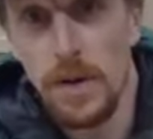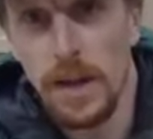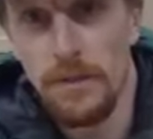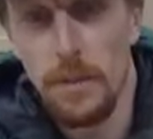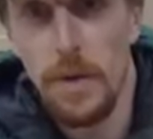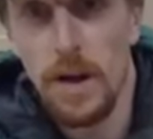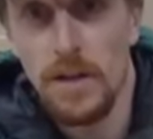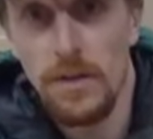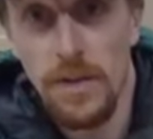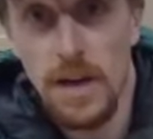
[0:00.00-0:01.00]
Like if a
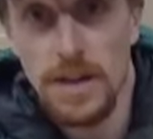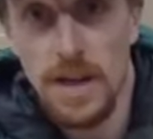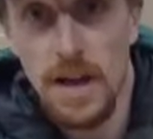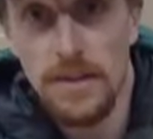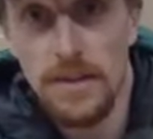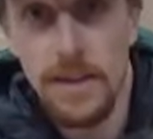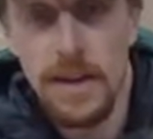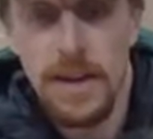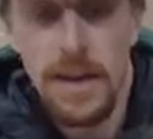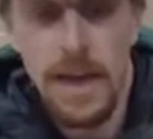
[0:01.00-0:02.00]
buckle falls off
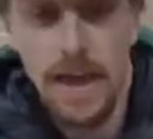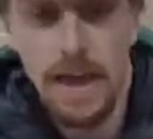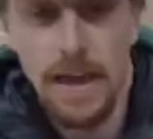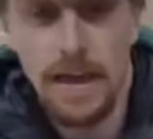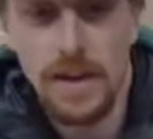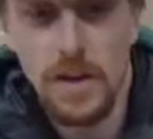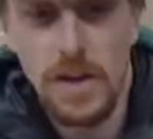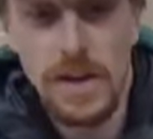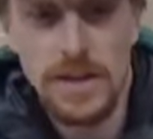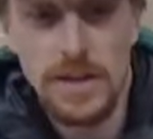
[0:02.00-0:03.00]
and you
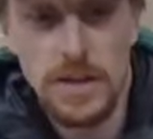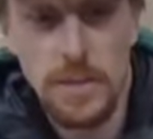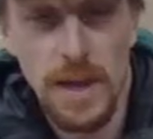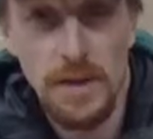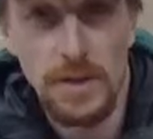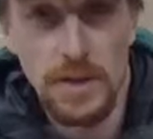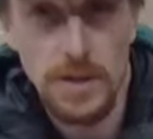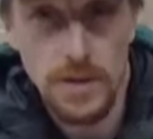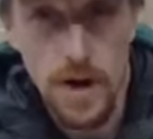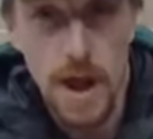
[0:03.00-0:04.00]
need to just be able to
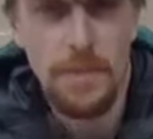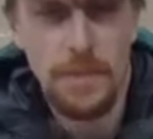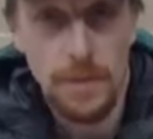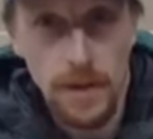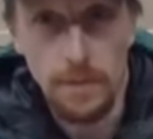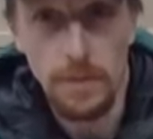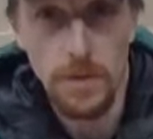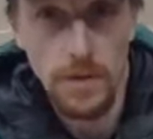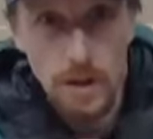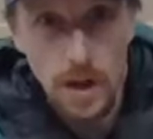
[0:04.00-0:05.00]
strap a
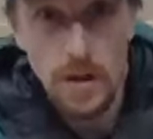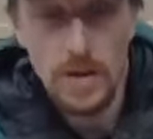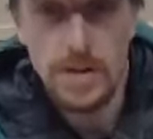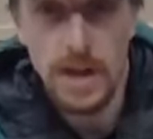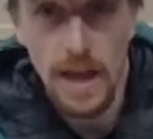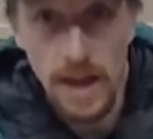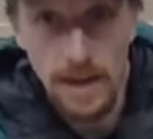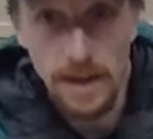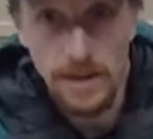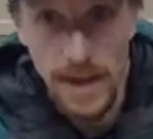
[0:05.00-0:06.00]
boot closed
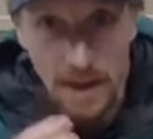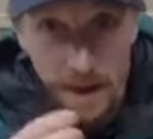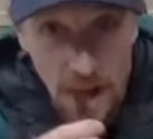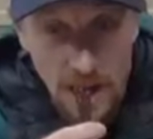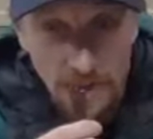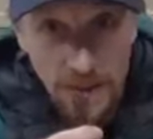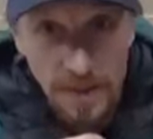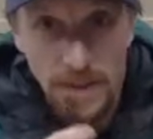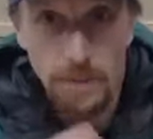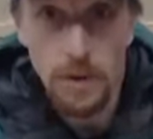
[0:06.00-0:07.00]
and take it off
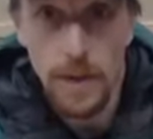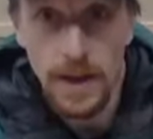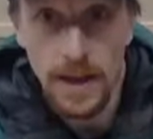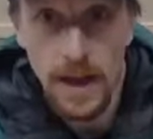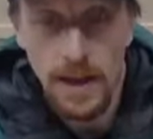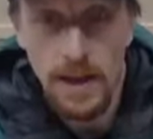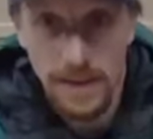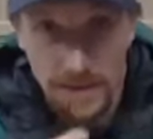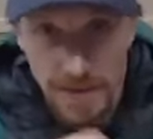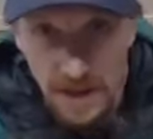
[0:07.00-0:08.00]
and then put it back on and
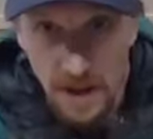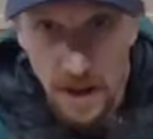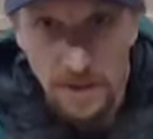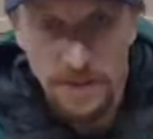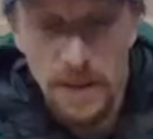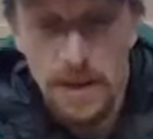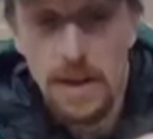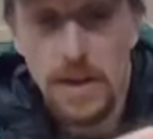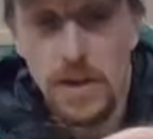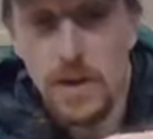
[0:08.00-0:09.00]
then take it off,
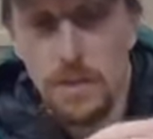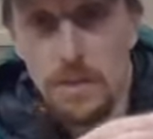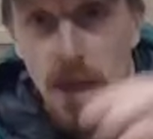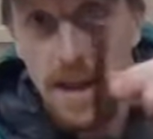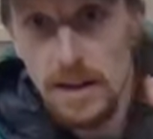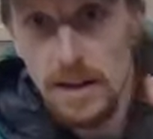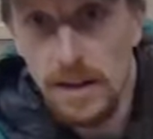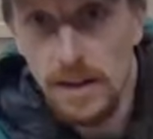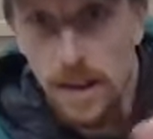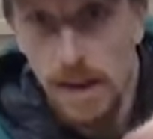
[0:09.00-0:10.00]
you can make a
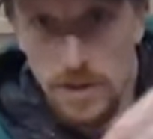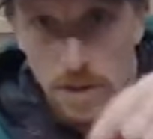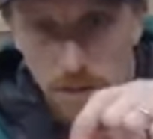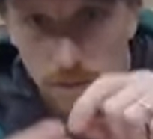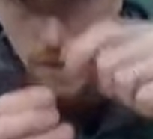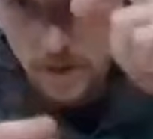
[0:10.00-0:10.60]
little like sort of